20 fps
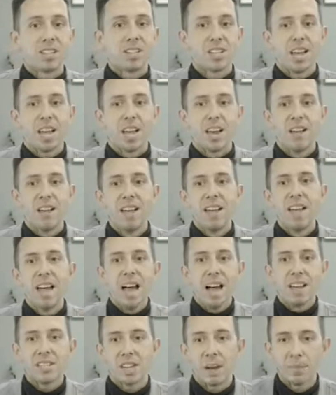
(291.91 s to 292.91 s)
And
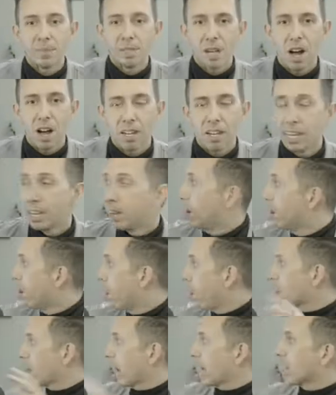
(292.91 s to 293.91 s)
as I'm talking,
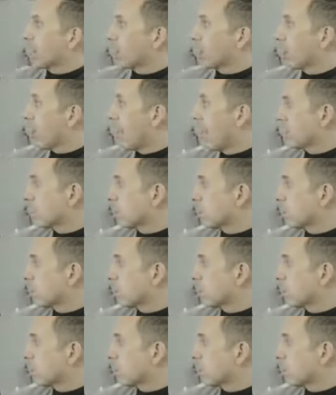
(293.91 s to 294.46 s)
I'll kind of glance